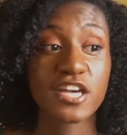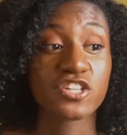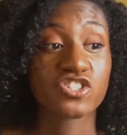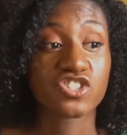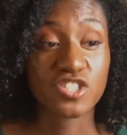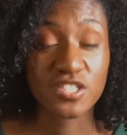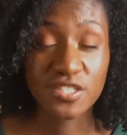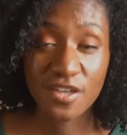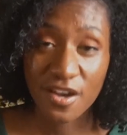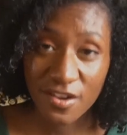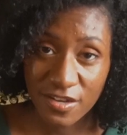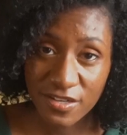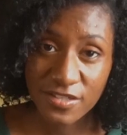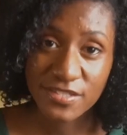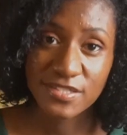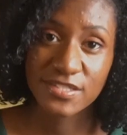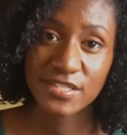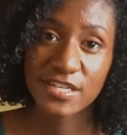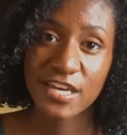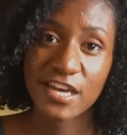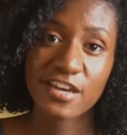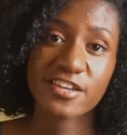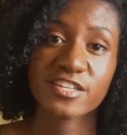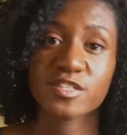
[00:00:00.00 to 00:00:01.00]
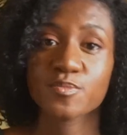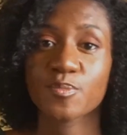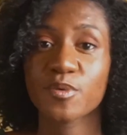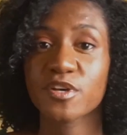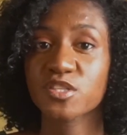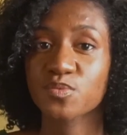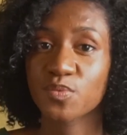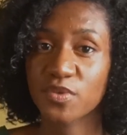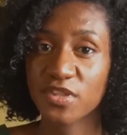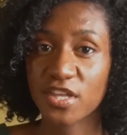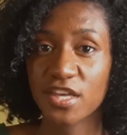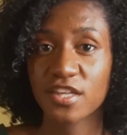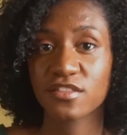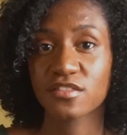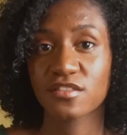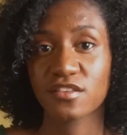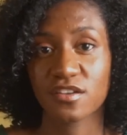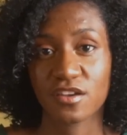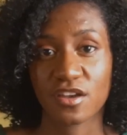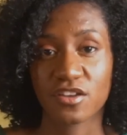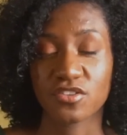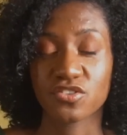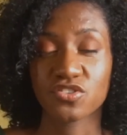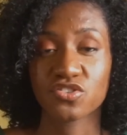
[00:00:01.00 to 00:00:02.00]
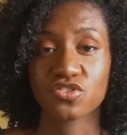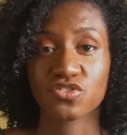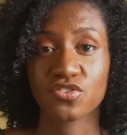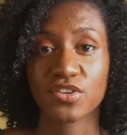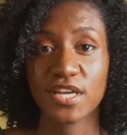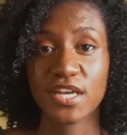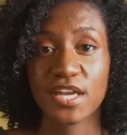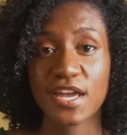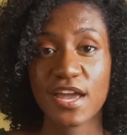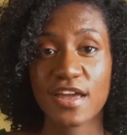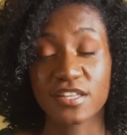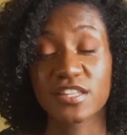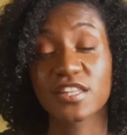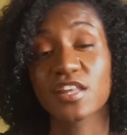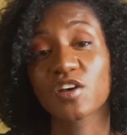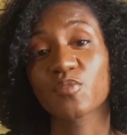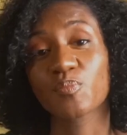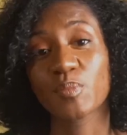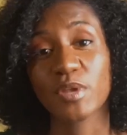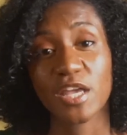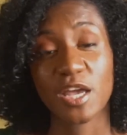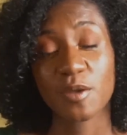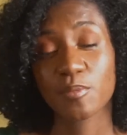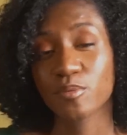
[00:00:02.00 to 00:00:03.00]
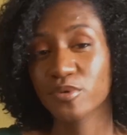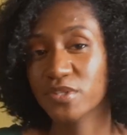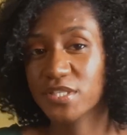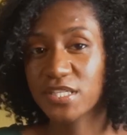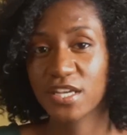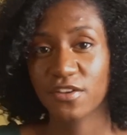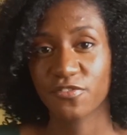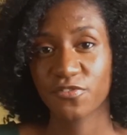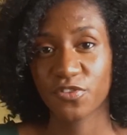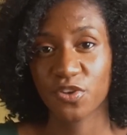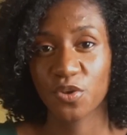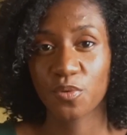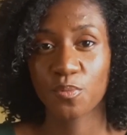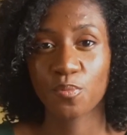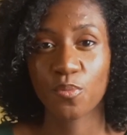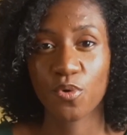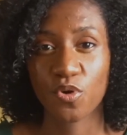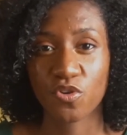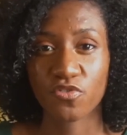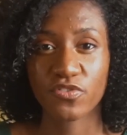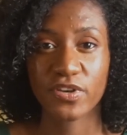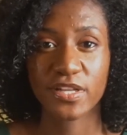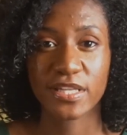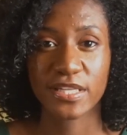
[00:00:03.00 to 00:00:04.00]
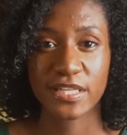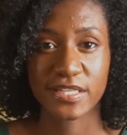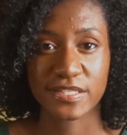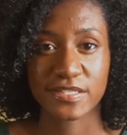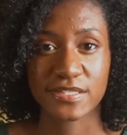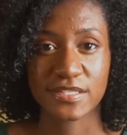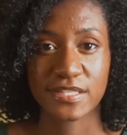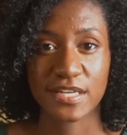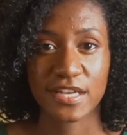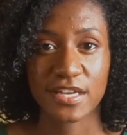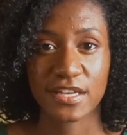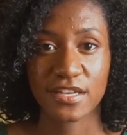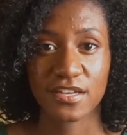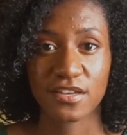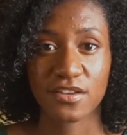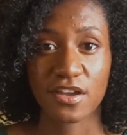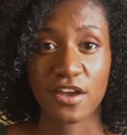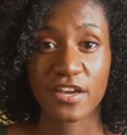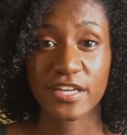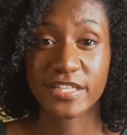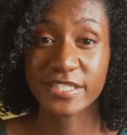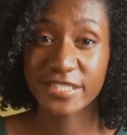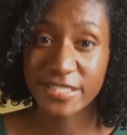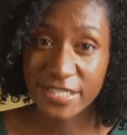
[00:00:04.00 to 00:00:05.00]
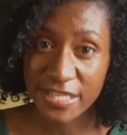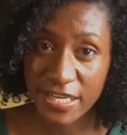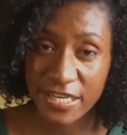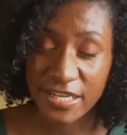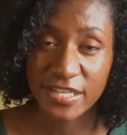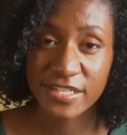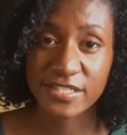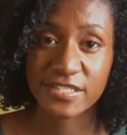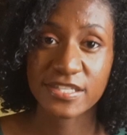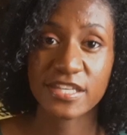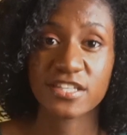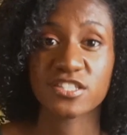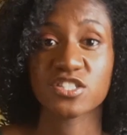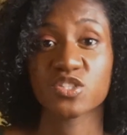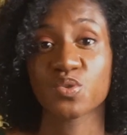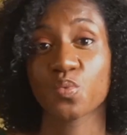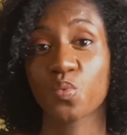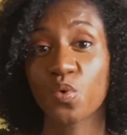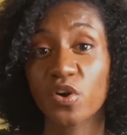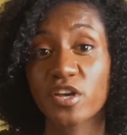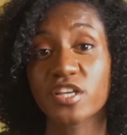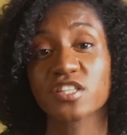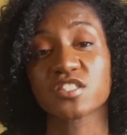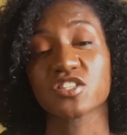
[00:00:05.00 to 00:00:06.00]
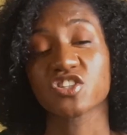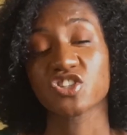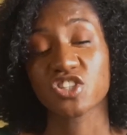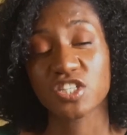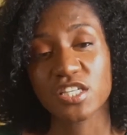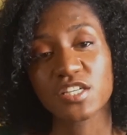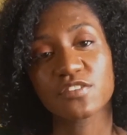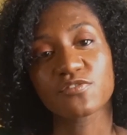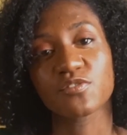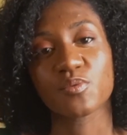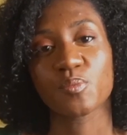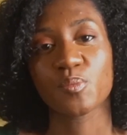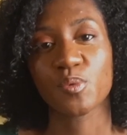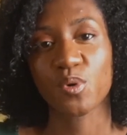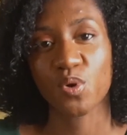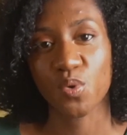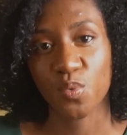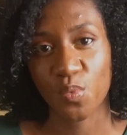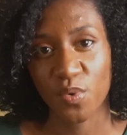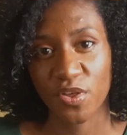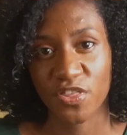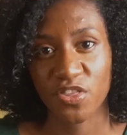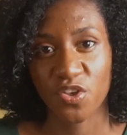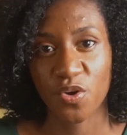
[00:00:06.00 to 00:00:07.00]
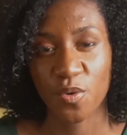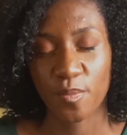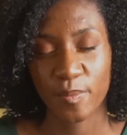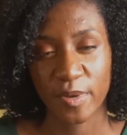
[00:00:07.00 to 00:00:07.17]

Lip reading: Just ask the experts within the country and they'll be able to give you more realistic ideas as to what is achievable with your